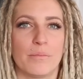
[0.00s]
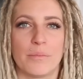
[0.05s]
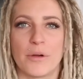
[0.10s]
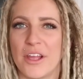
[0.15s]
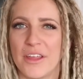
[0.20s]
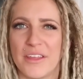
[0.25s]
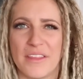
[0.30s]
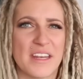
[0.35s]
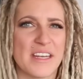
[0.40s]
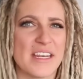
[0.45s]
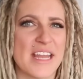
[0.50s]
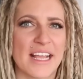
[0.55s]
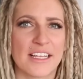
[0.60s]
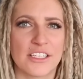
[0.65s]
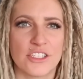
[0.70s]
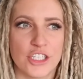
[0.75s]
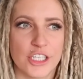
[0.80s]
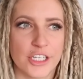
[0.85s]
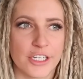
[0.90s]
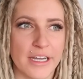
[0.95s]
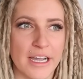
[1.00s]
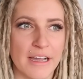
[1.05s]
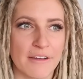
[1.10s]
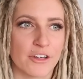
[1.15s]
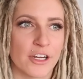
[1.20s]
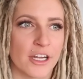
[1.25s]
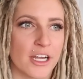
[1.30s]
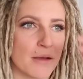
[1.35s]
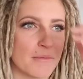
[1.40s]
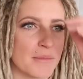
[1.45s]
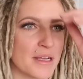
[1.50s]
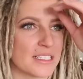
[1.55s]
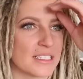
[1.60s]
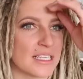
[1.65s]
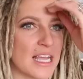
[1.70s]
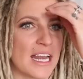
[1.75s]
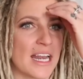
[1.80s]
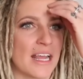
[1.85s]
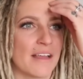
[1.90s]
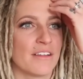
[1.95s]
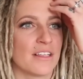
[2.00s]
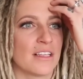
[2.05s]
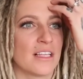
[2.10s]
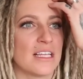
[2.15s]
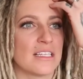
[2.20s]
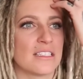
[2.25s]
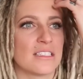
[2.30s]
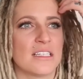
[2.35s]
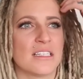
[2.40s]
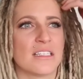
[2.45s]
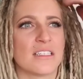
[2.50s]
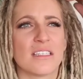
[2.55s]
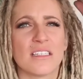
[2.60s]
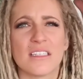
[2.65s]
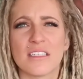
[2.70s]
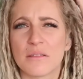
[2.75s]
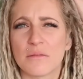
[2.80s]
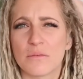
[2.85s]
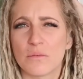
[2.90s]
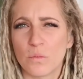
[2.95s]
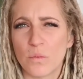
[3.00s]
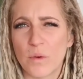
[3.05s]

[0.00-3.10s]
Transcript: probably the next year after I got my skydiving license is